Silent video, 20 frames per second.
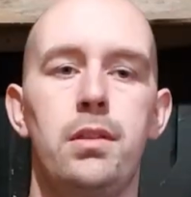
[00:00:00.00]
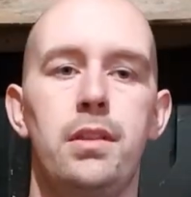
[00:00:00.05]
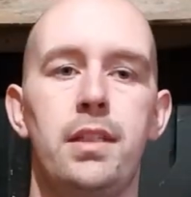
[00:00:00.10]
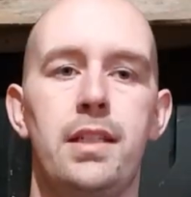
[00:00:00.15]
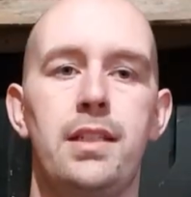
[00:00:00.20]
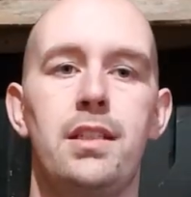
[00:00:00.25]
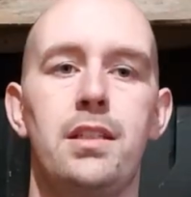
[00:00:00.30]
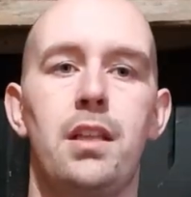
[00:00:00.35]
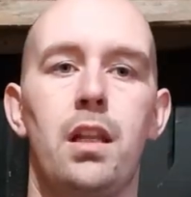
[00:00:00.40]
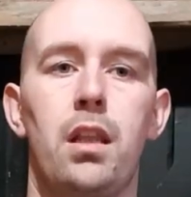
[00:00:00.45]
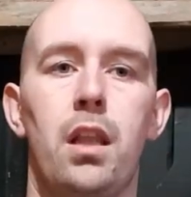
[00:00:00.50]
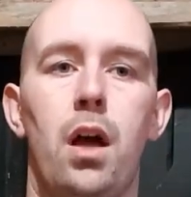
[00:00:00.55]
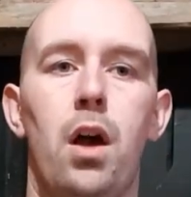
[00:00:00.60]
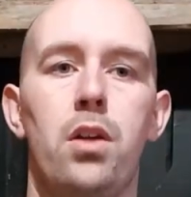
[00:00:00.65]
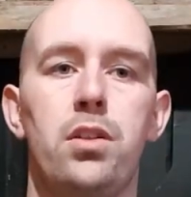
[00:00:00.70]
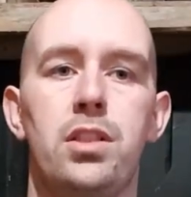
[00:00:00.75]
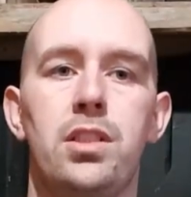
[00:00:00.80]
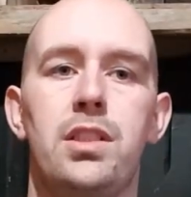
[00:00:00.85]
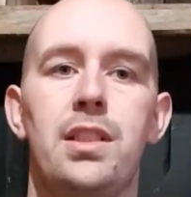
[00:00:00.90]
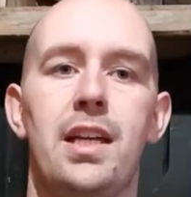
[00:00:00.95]
This is the
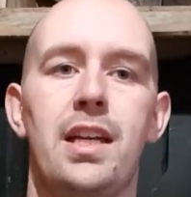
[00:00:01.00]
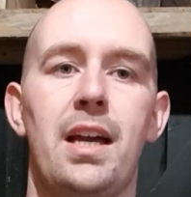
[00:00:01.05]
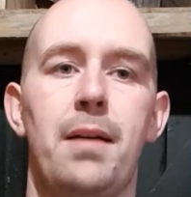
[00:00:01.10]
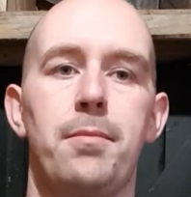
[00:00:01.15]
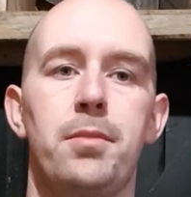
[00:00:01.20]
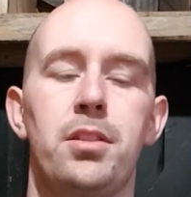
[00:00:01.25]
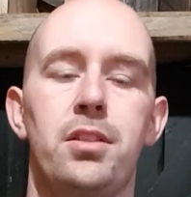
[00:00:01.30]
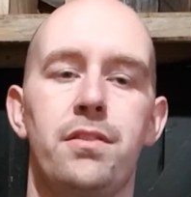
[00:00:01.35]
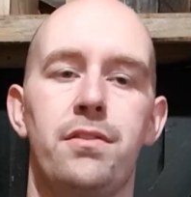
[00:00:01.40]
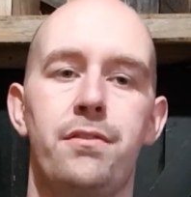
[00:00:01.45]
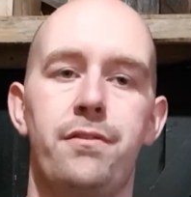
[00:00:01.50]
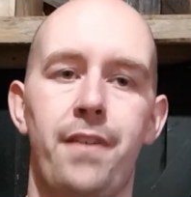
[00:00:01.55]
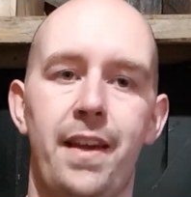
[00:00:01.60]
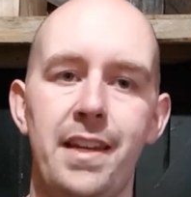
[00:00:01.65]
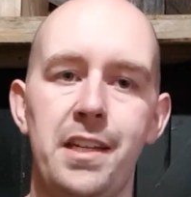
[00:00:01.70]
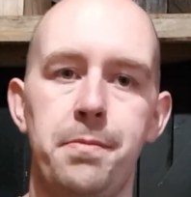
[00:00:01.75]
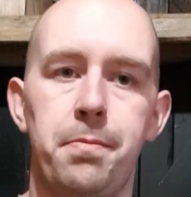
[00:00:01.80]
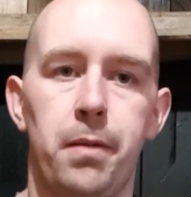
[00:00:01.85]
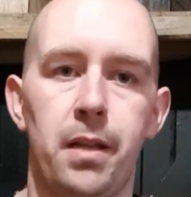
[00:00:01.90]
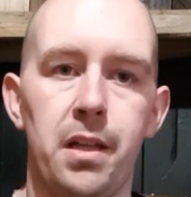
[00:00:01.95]
largest diameter
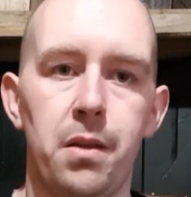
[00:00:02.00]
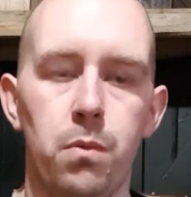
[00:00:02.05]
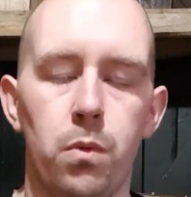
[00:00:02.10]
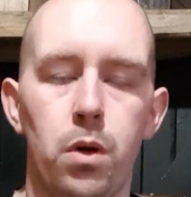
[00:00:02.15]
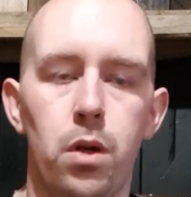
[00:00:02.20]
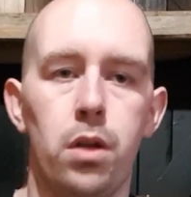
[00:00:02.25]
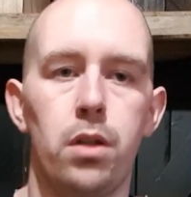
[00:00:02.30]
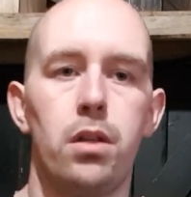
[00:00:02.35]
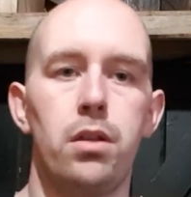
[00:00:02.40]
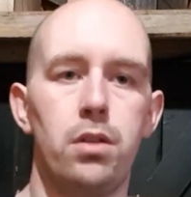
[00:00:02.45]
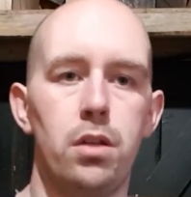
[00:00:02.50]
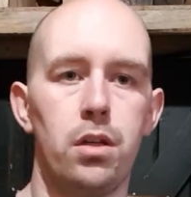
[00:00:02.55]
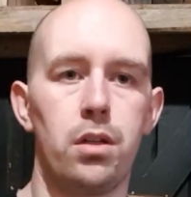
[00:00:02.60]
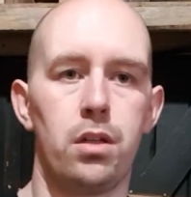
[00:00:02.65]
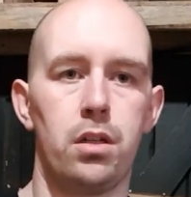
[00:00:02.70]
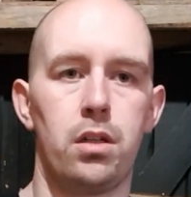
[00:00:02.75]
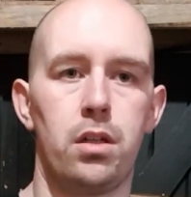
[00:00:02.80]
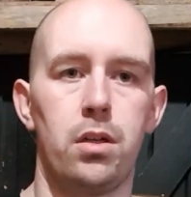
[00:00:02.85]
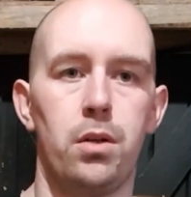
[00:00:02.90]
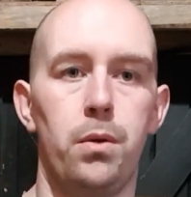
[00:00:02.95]
faceplate work that you
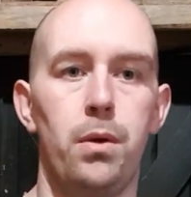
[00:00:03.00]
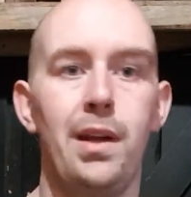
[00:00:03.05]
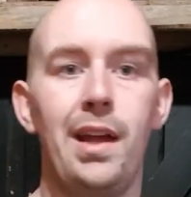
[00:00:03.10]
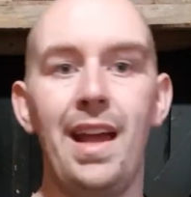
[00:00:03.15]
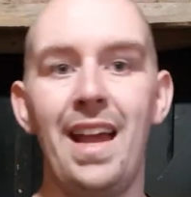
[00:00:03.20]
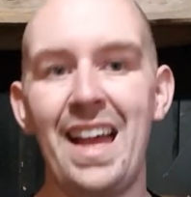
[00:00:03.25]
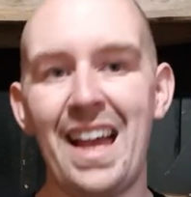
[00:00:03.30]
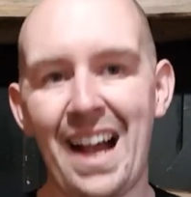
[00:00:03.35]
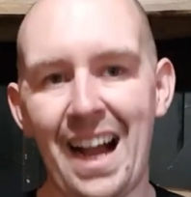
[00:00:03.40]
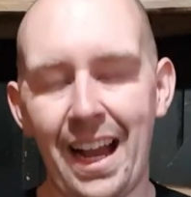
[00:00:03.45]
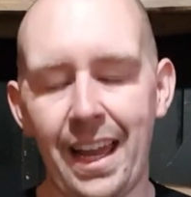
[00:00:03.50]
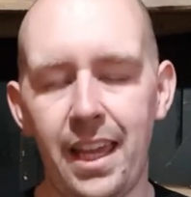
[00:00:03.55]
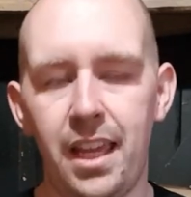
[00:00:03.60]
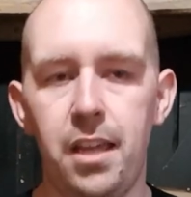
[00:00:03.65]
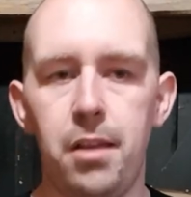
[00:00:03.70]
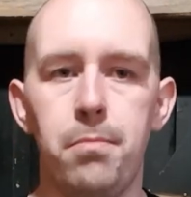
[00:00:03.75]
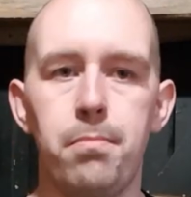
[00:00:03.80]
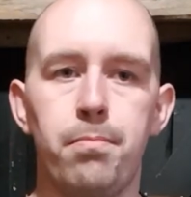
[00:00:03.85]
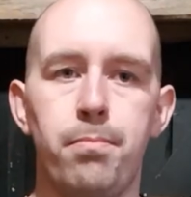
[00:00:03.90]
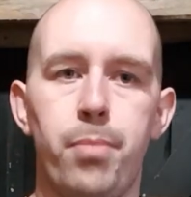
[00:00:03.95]
can do,
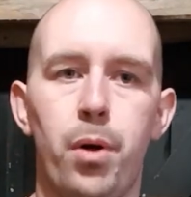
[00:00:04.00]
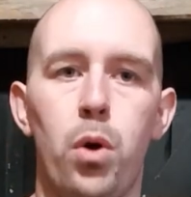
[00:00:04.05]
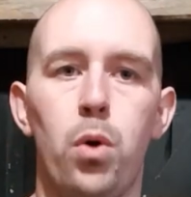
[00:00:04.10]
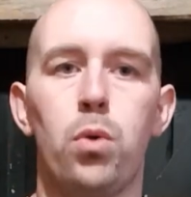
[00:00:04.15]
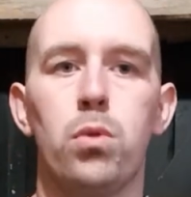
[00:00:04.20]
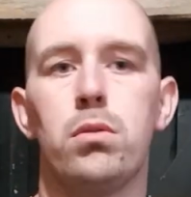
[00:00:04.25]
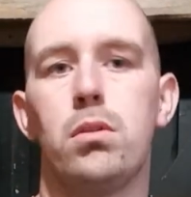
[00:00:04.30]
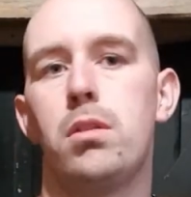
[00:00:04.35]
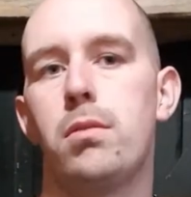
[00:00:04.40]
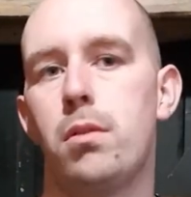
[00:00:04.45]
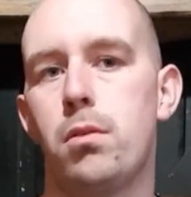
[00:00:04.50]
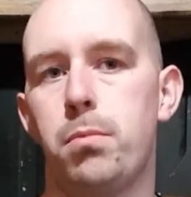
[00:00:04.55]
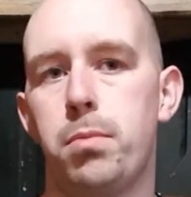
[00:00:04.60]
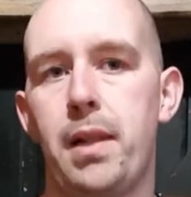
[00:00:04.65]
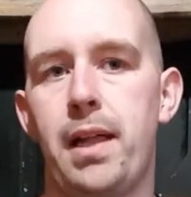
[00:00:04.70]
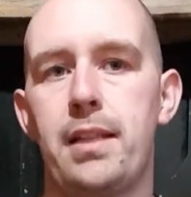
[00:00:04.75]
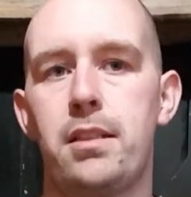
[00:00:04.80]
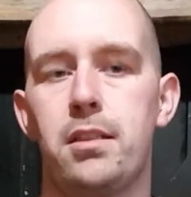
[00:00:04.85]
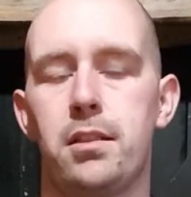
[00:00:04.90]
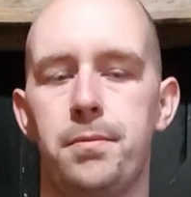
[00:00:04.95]
i.e. bowl or
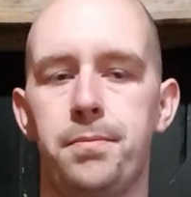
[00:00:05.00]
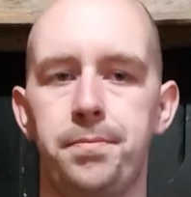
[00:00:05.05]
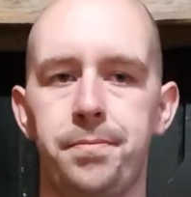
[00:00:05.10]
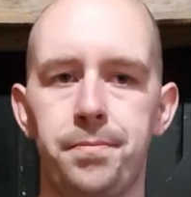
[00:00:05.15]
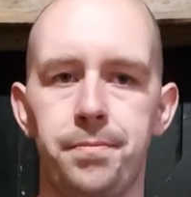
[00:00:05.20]
platter.